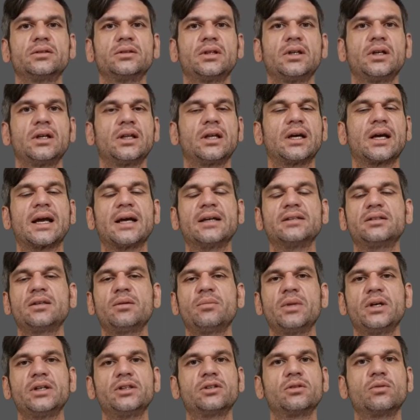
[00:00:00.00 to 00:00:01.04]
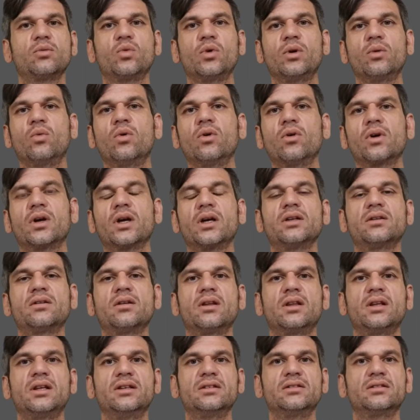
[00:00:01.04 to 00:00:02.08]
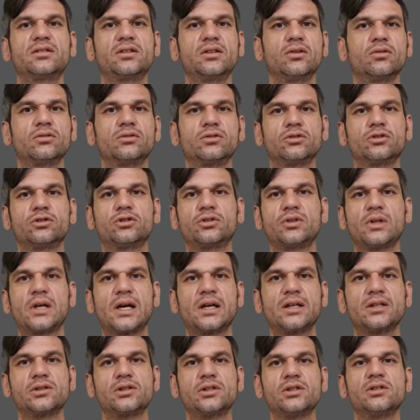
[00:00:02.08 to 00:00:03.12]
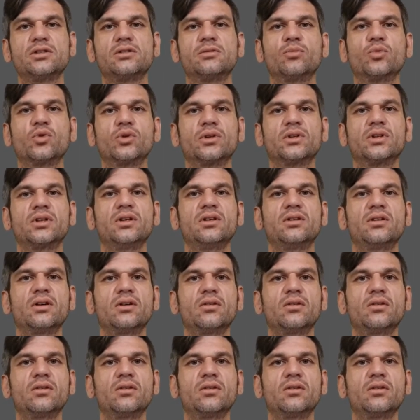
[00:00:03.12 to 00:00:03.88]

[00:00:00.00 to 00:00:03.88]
Like, as I mentioned, we will get to these skills and strategies in more detail